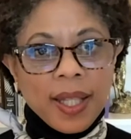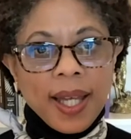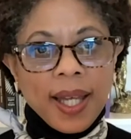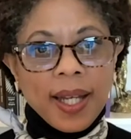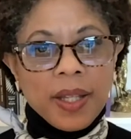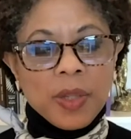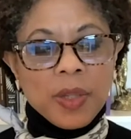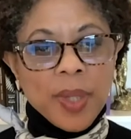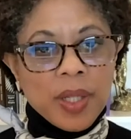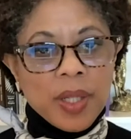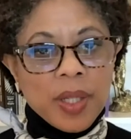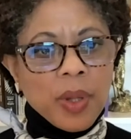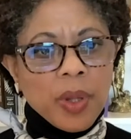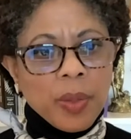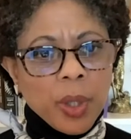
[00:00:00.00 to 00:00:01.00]
that has been
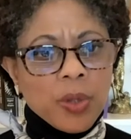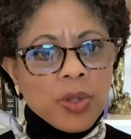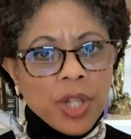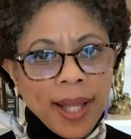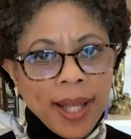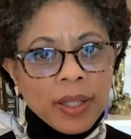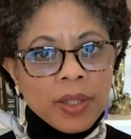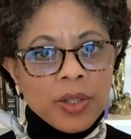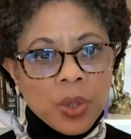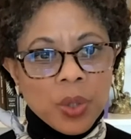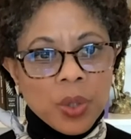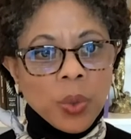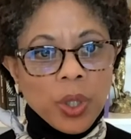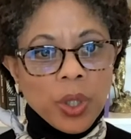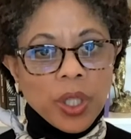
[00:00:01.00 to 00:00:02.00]
some of the most
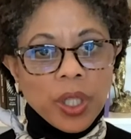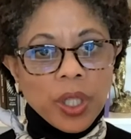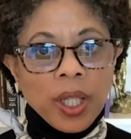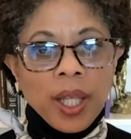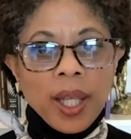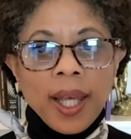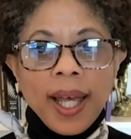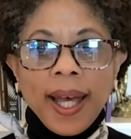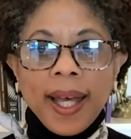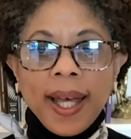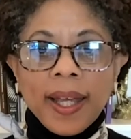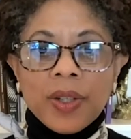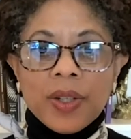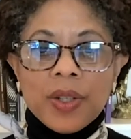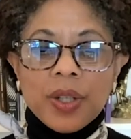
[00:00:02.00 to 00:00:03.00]
challenging work.
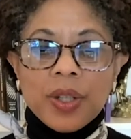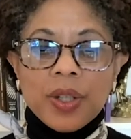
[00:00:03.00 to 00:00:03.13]
And